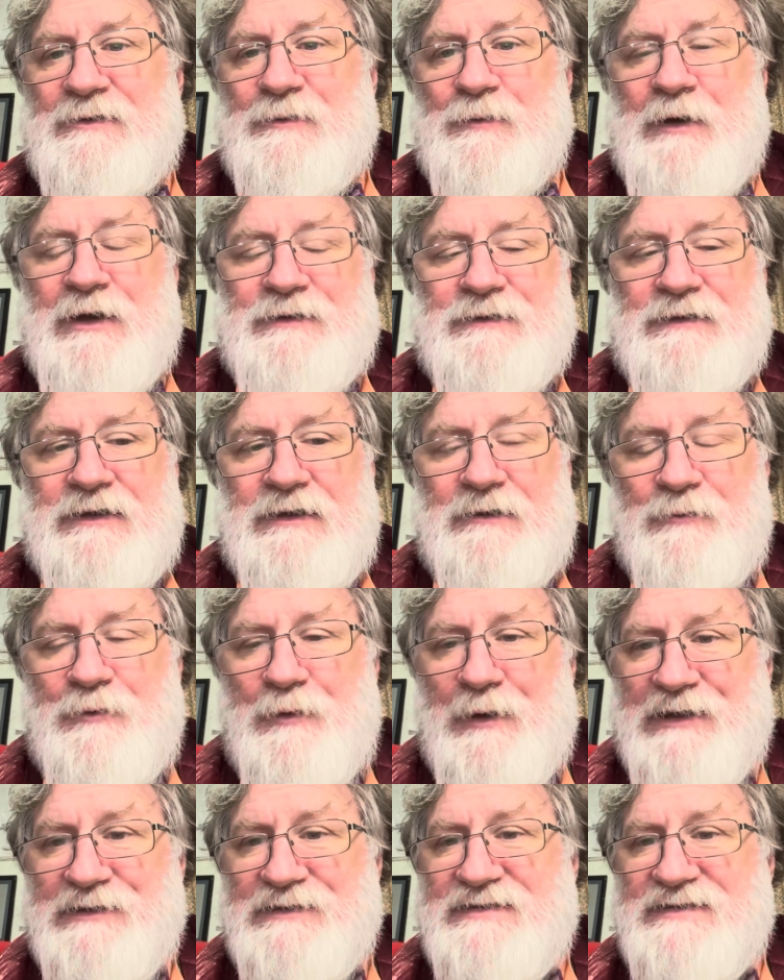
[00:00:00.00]
when the
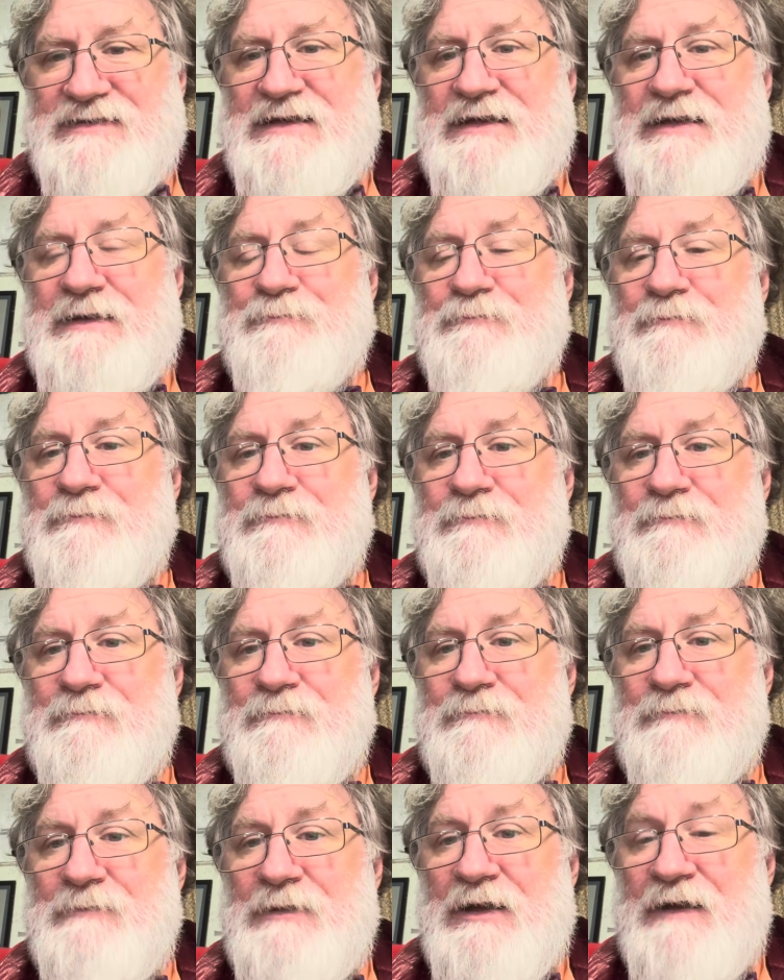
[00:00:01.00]
Rwanda scheme
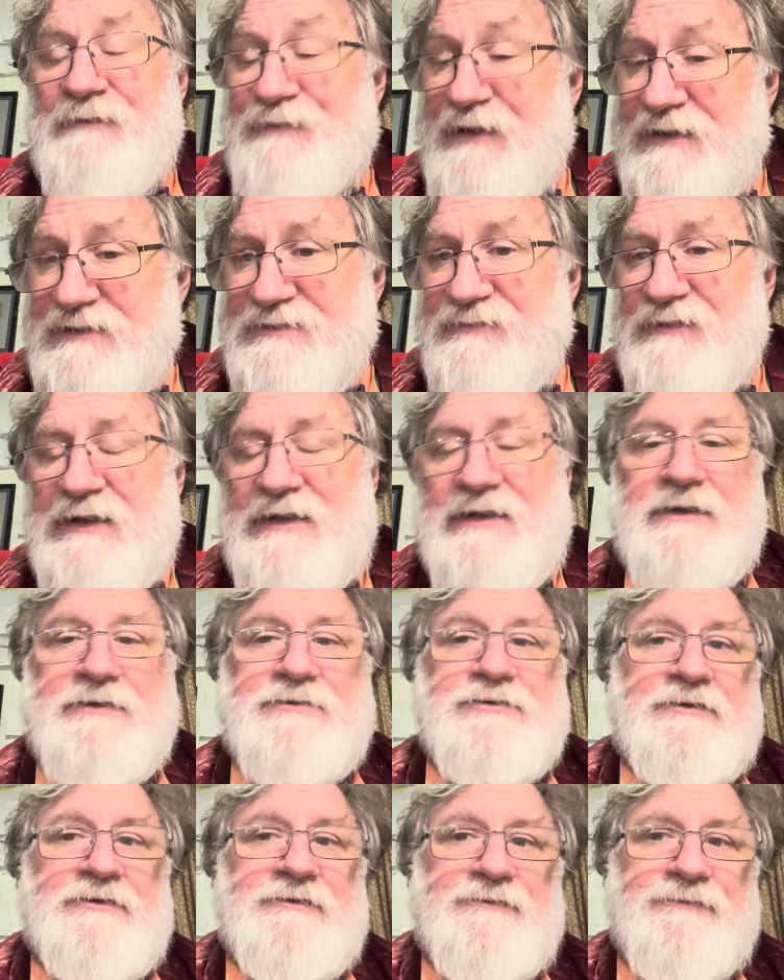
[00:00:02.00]
effectively
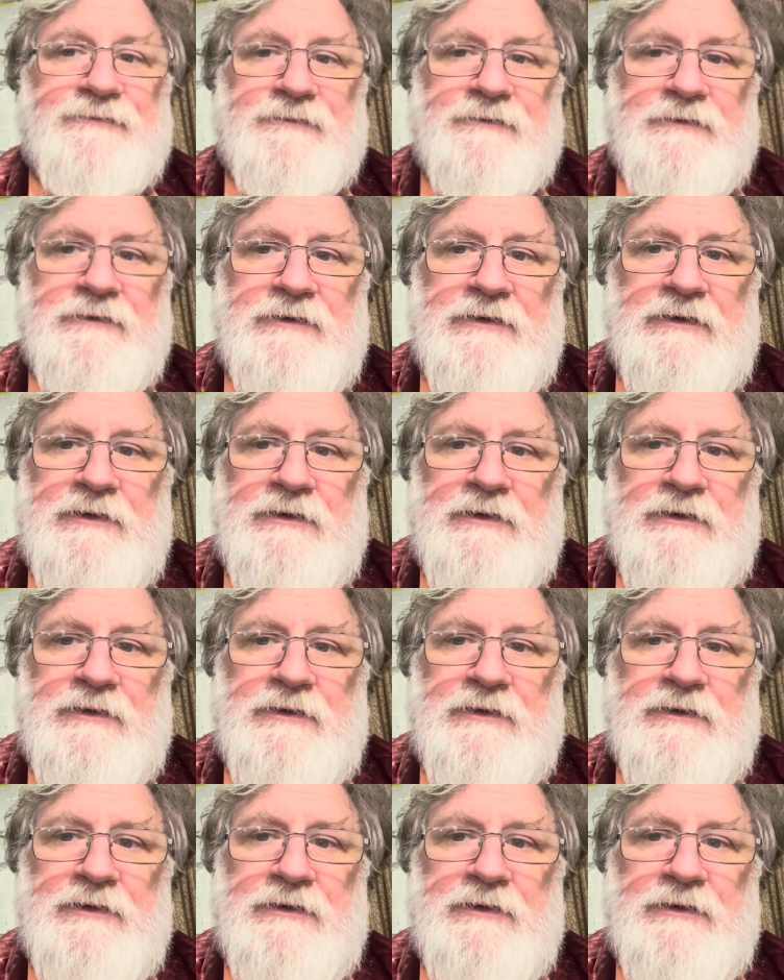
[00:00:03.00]
kicked off